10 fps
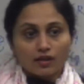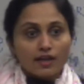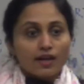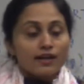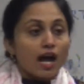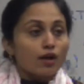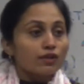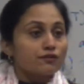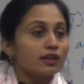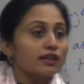Now
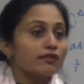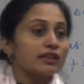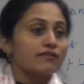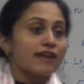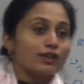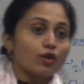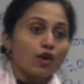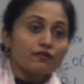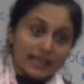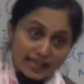if you are given the value
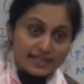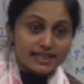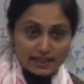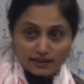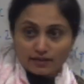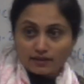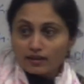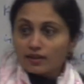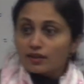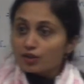of Kc,
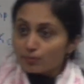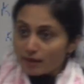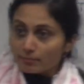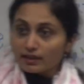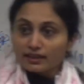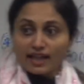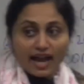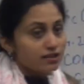remember that